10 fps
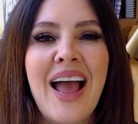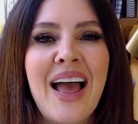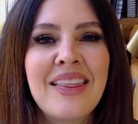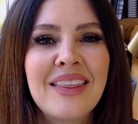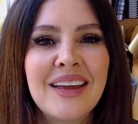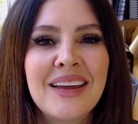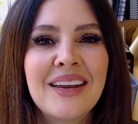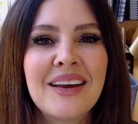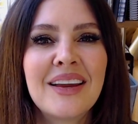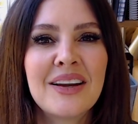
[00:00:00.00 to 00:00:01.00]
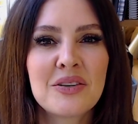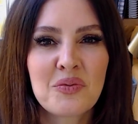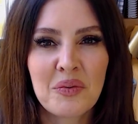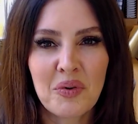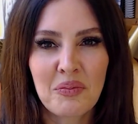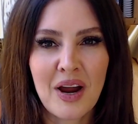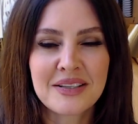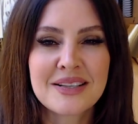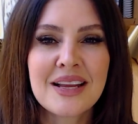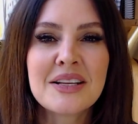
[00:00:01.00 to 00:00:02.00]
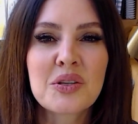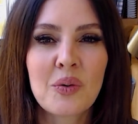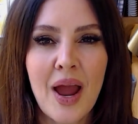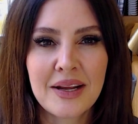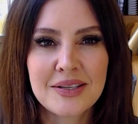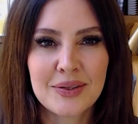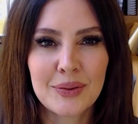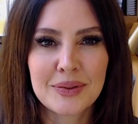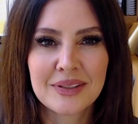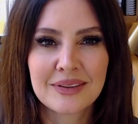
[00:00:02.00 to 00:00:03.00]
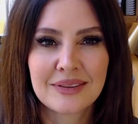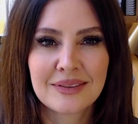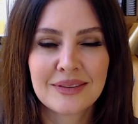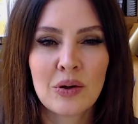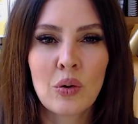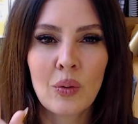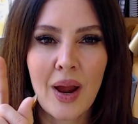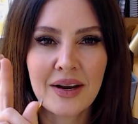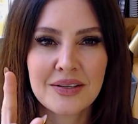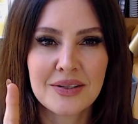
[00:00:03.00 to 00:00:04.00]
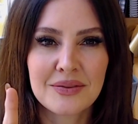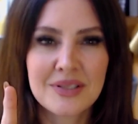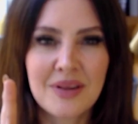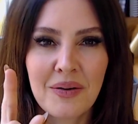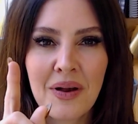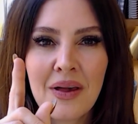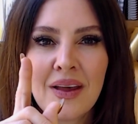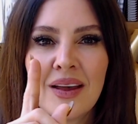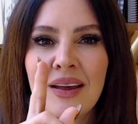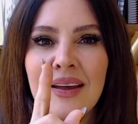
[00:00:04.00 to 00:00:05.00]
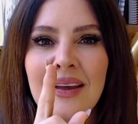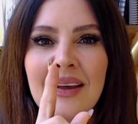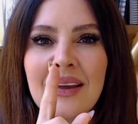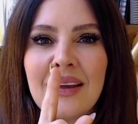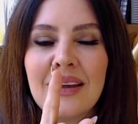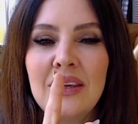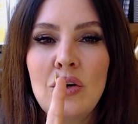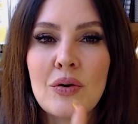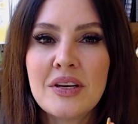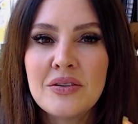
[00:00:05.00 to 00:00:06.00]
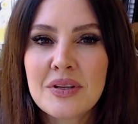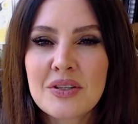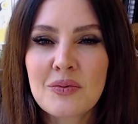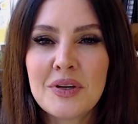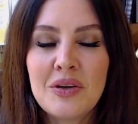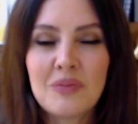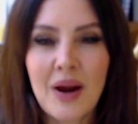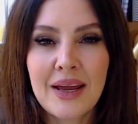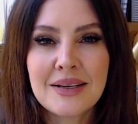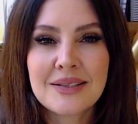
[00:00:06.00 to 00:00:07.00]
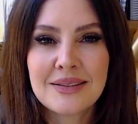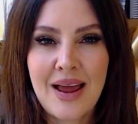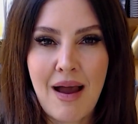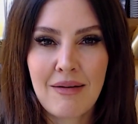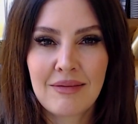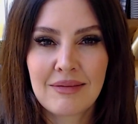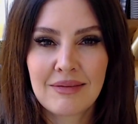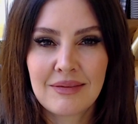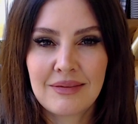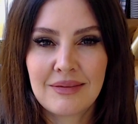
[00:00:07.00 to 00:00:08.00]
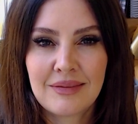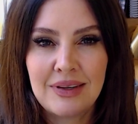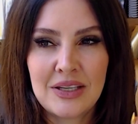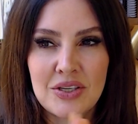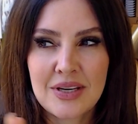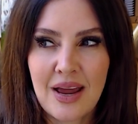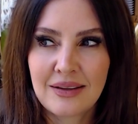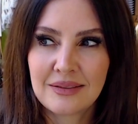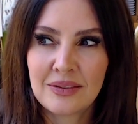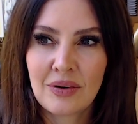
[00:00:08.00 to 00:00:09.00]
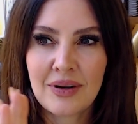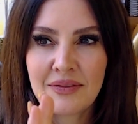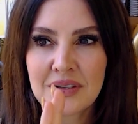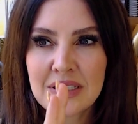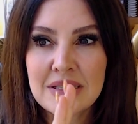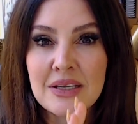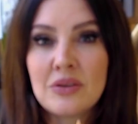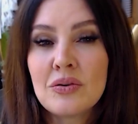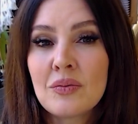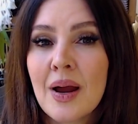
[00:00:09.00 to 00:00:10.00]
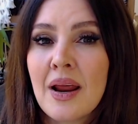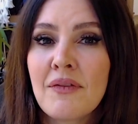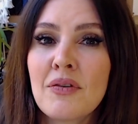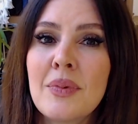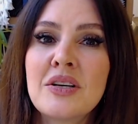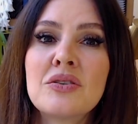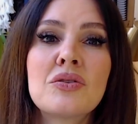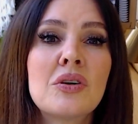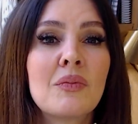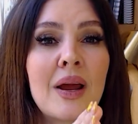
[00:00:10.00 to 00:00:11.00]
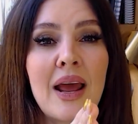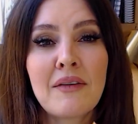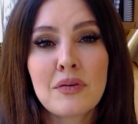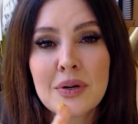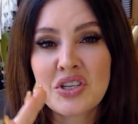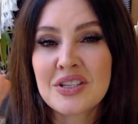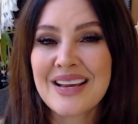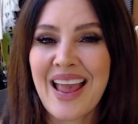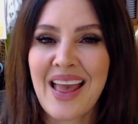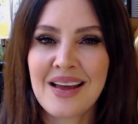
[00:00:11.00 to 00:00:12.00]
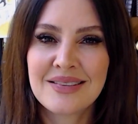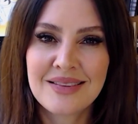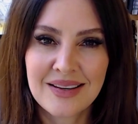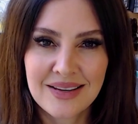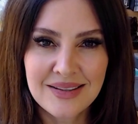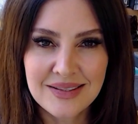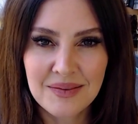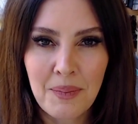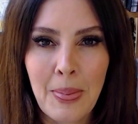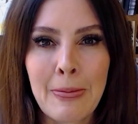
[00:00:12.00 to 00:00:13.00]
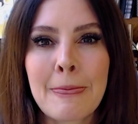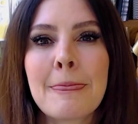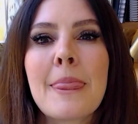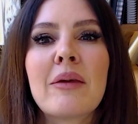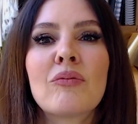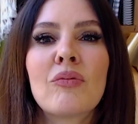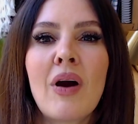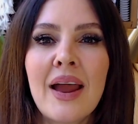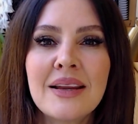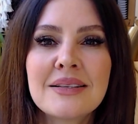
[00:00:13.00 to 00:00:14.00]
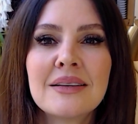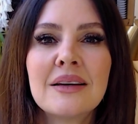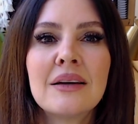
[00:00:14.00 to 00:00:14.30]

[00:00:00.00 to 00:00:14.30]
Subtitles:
And then here's one more practice, and it's gratitude. Gratitude. So You can do this when you write now, each day. You don't have to continue to write affirmations, or you can write affirmations and this. Write